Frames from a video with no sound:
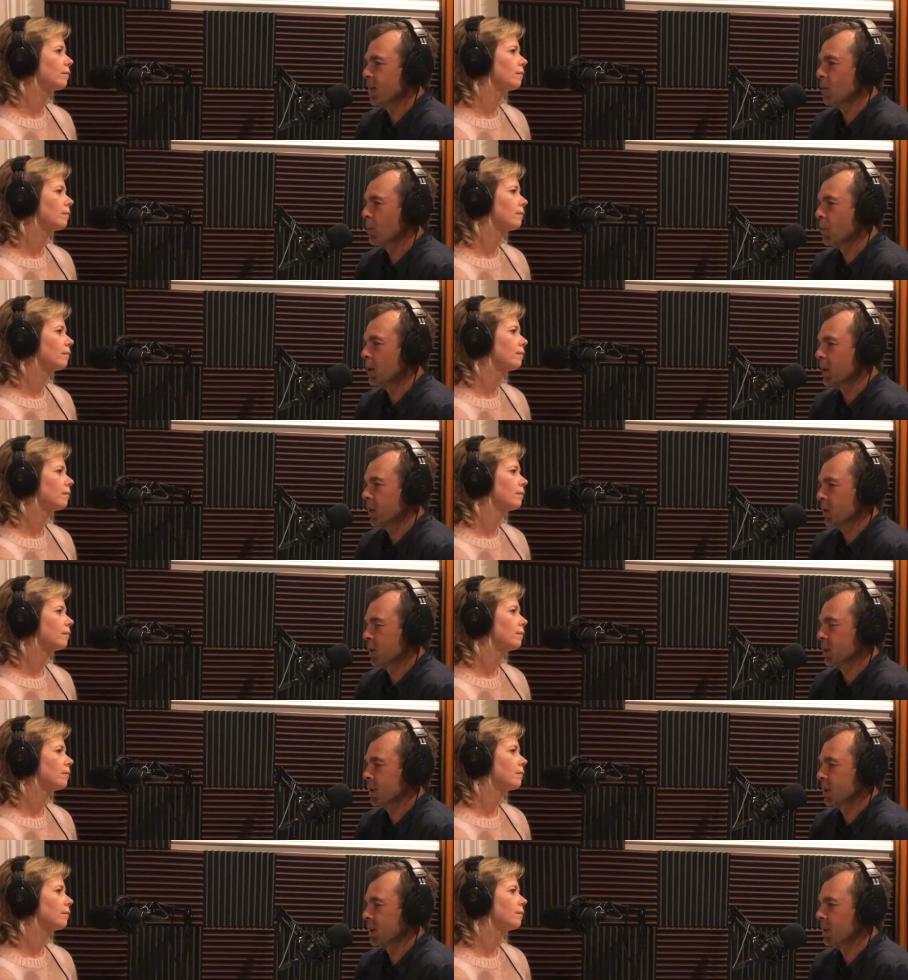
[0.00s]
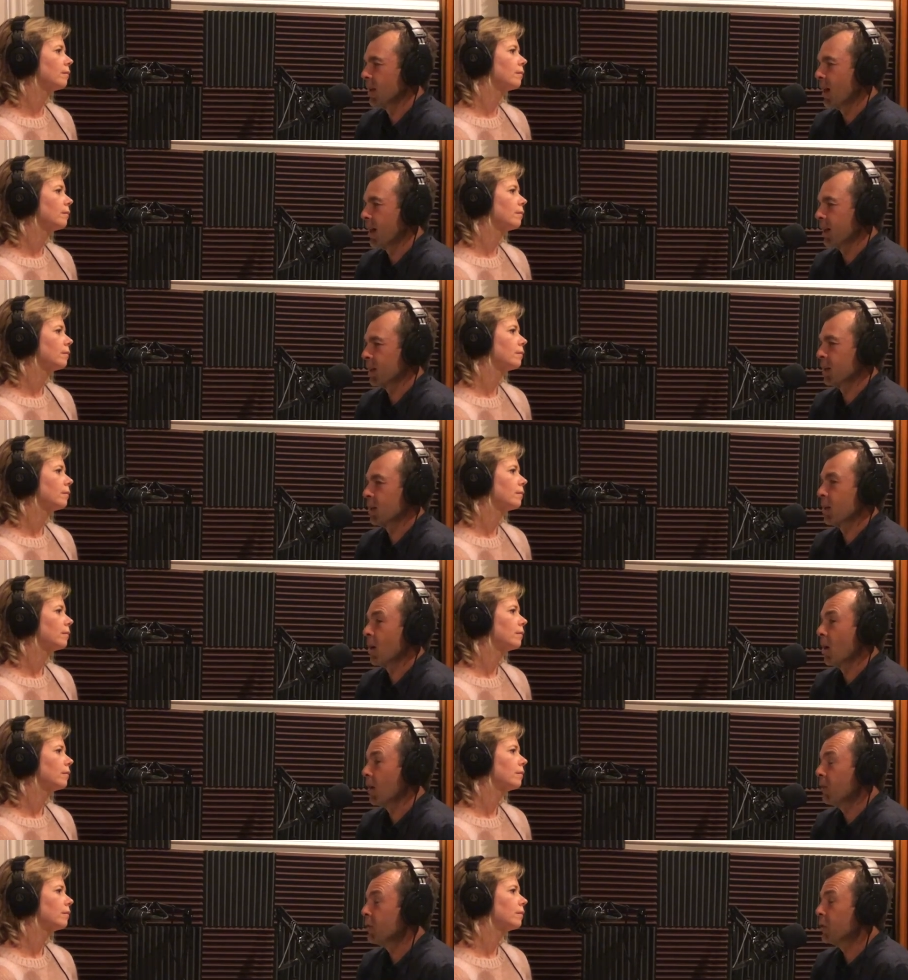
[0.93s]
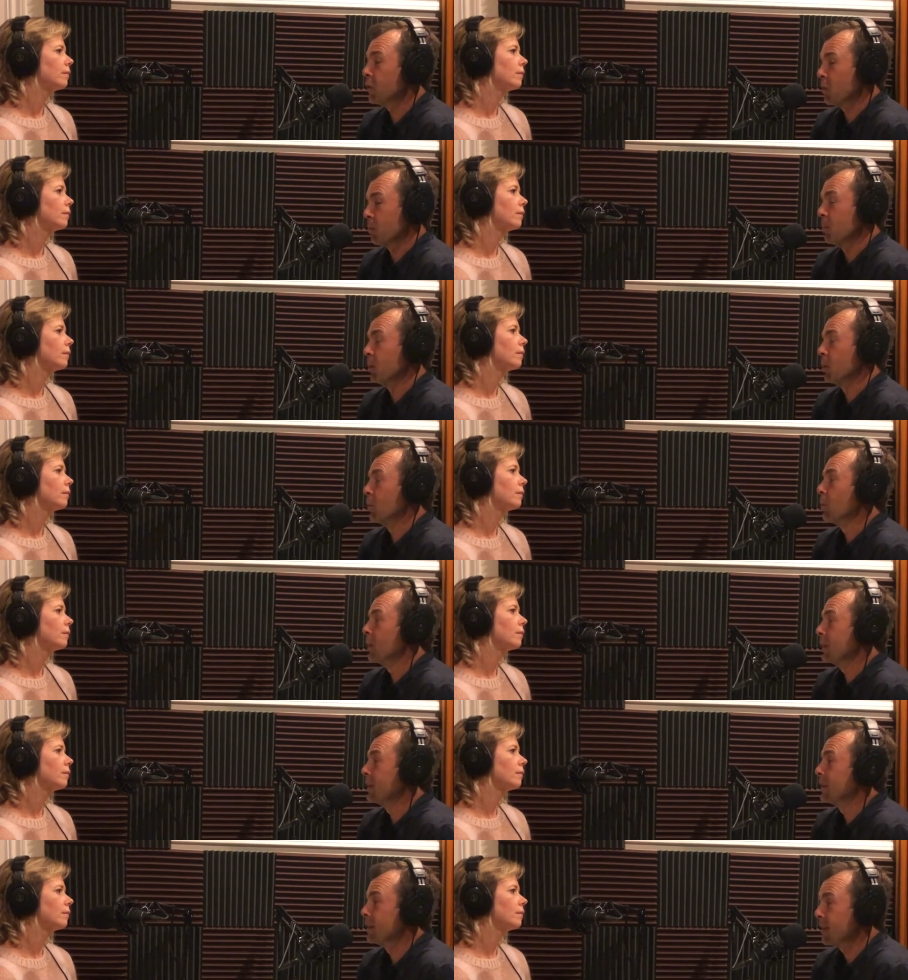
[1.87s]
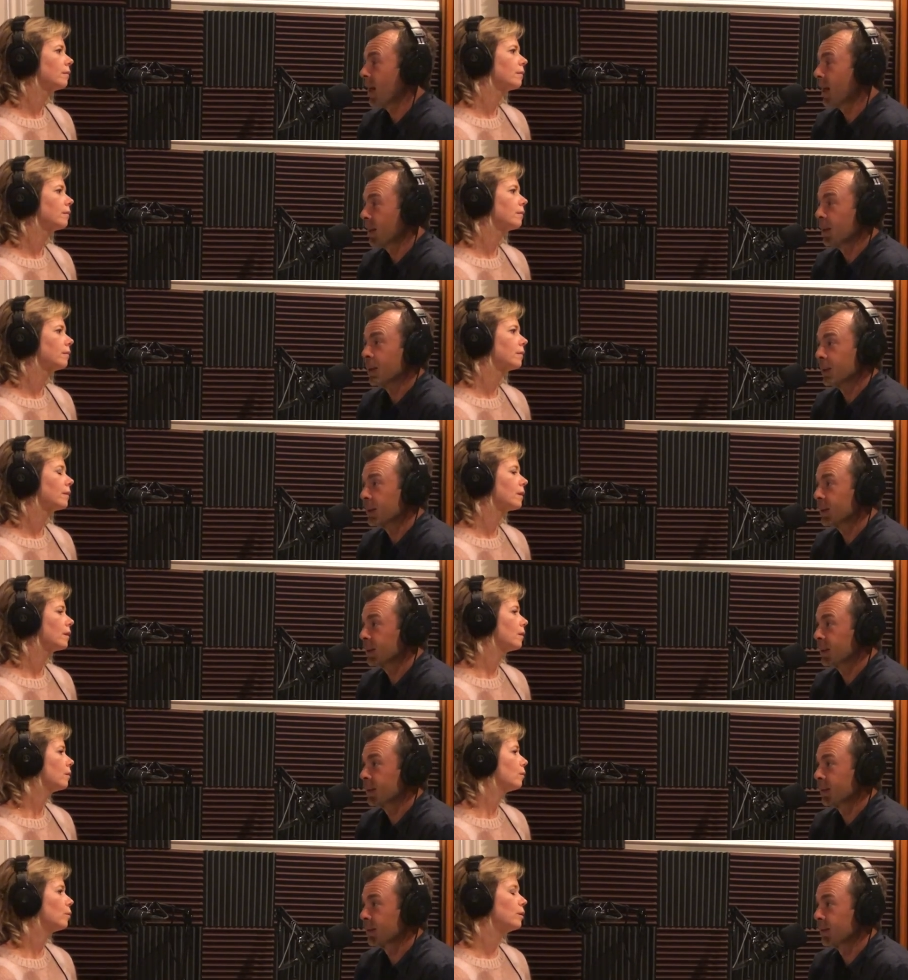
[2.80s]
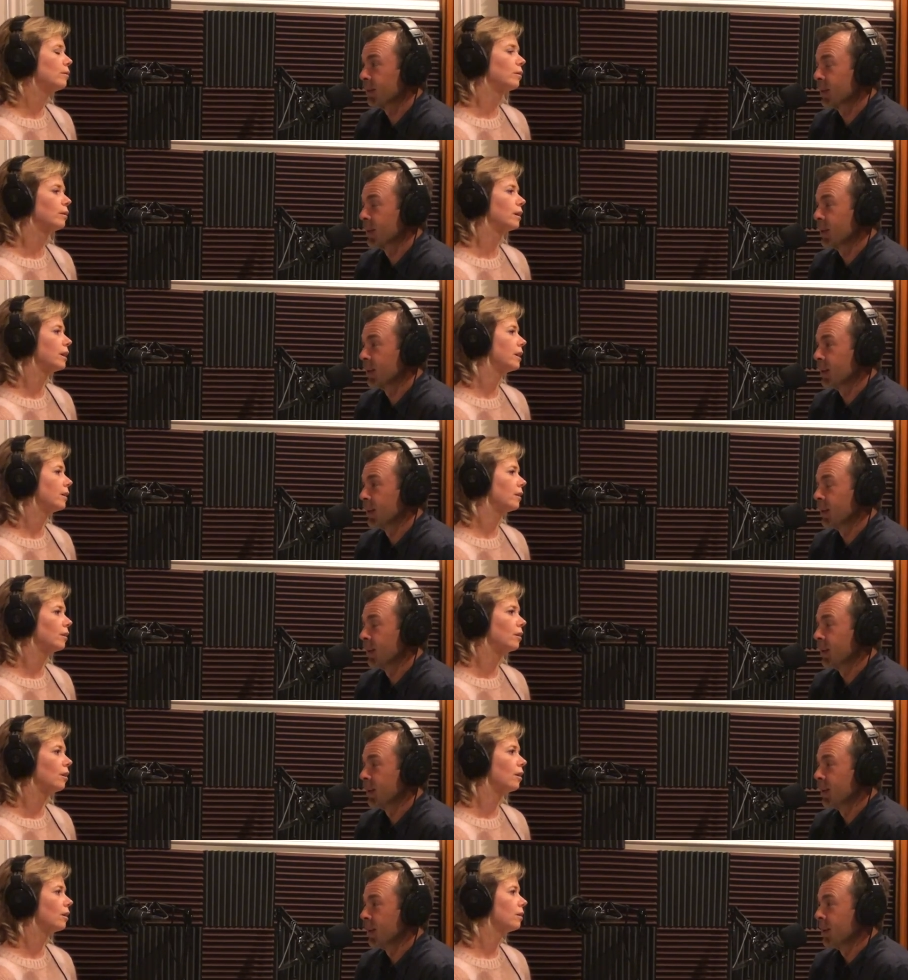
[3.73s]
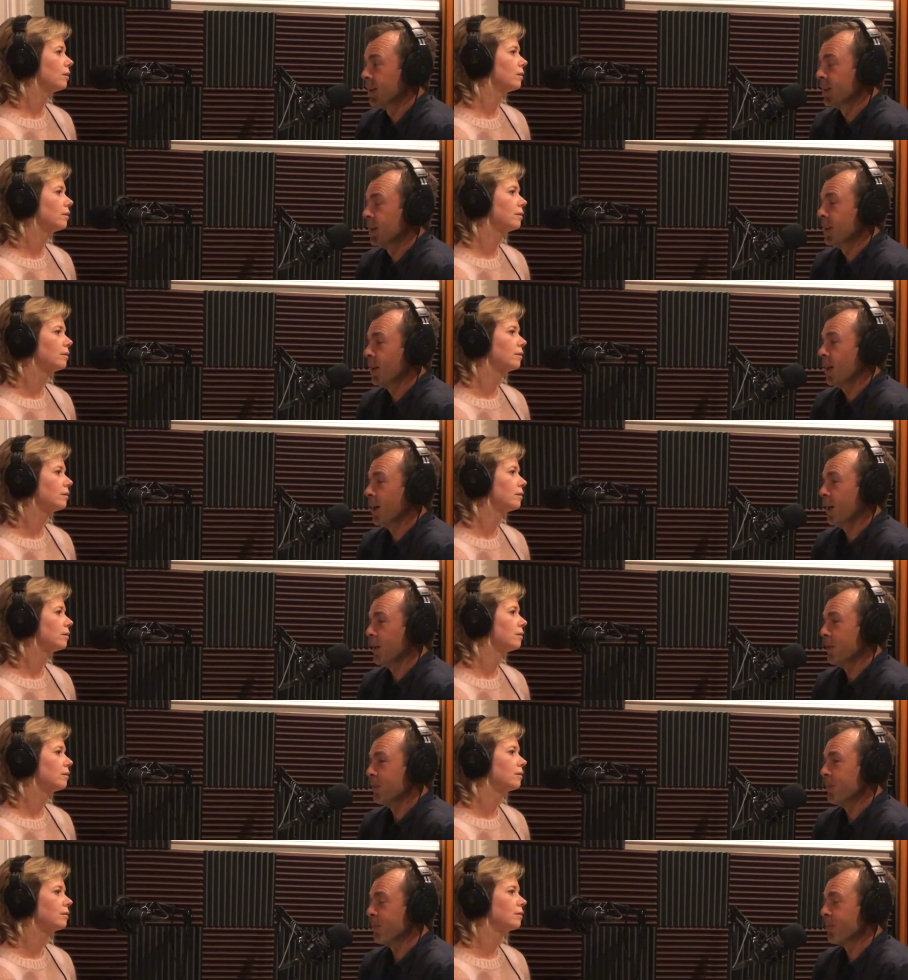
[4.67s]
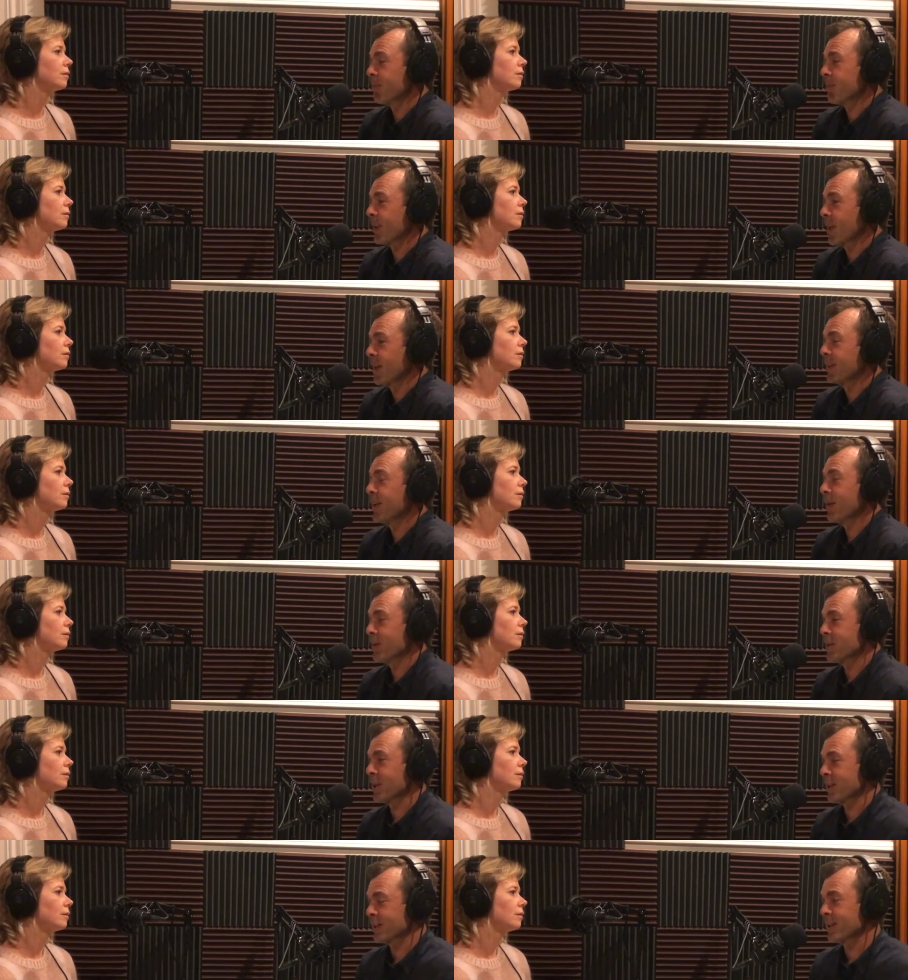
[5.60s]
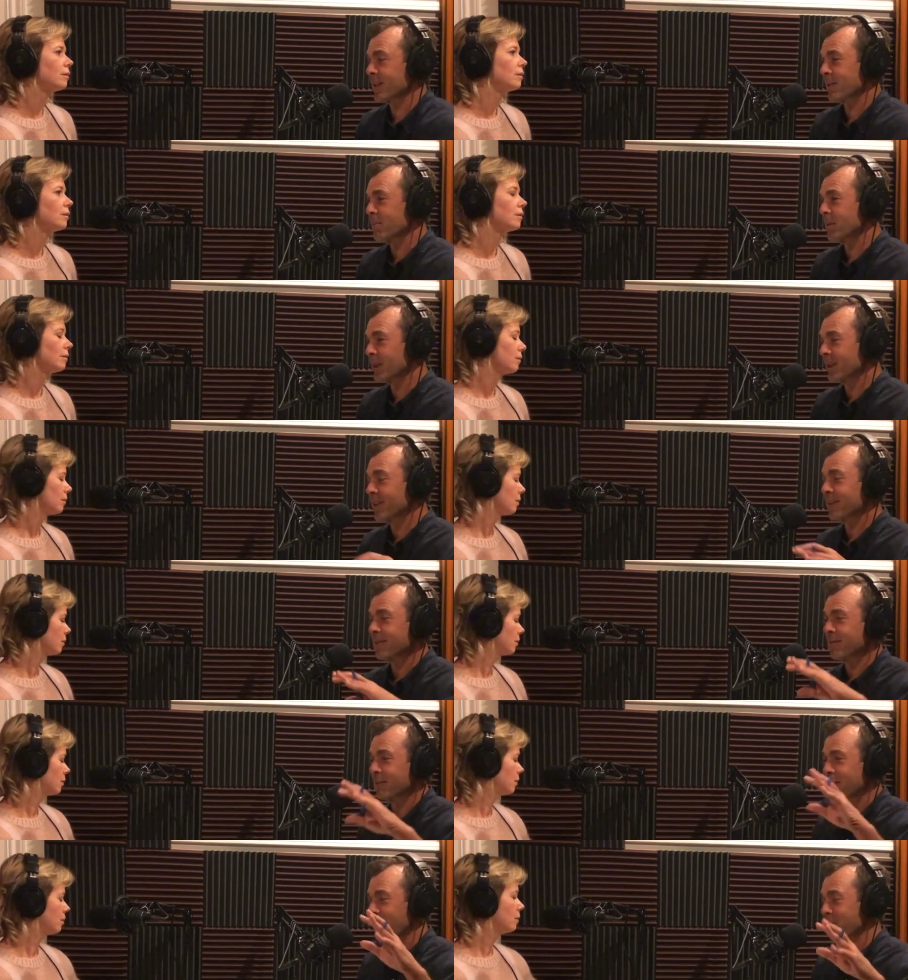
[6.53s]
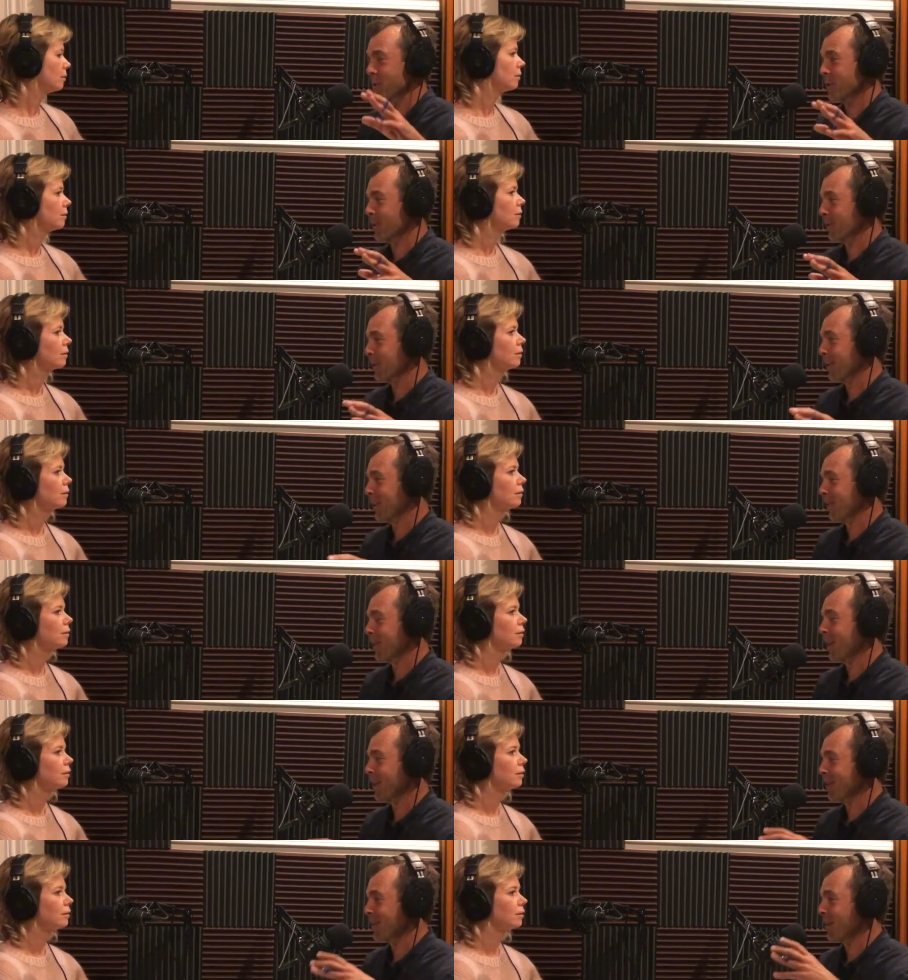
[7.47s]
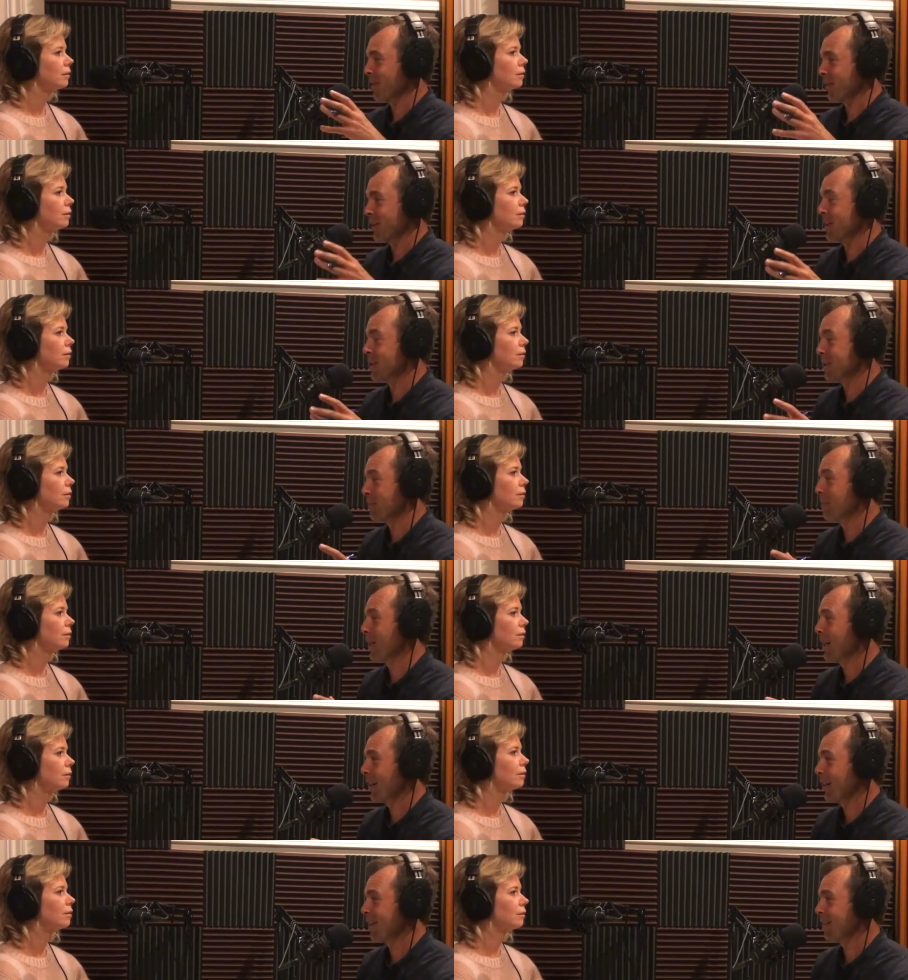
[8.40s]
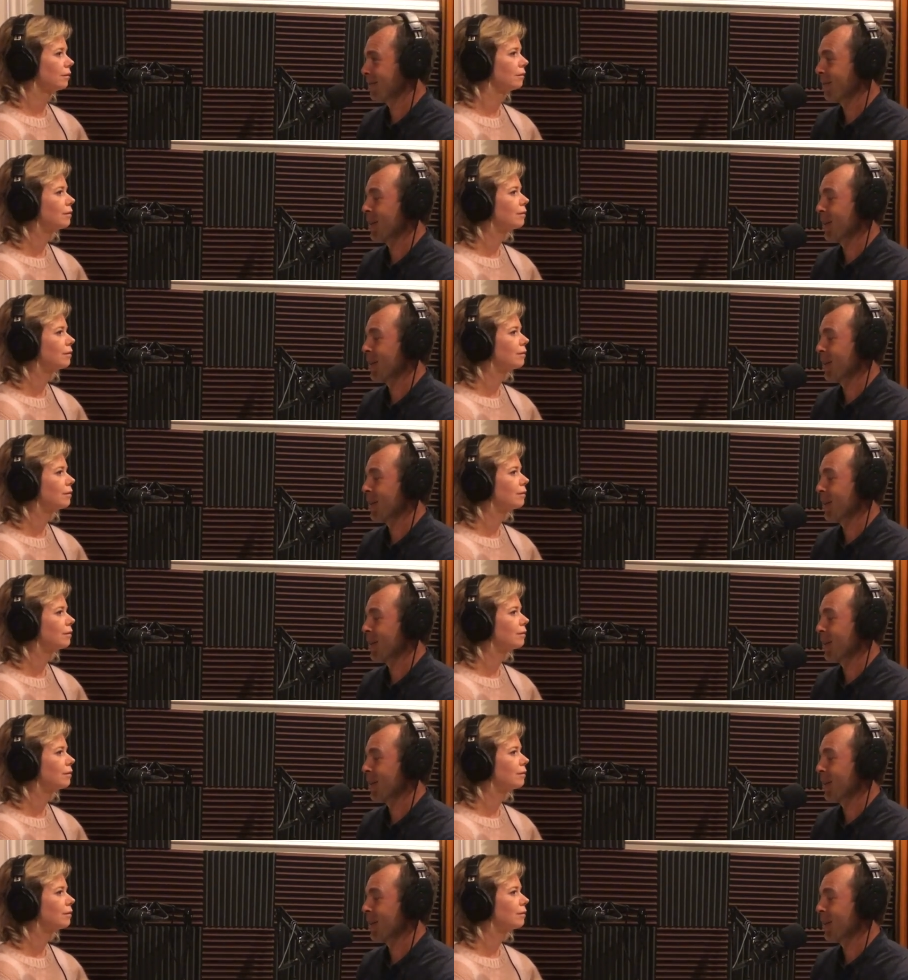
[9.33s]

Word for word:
Speaker 1: that we are not comfortable with silence.
Speaker 2: We really are not.
Speaker 1: Um, and that was actually a big cultural learning when I traveled to Japan and,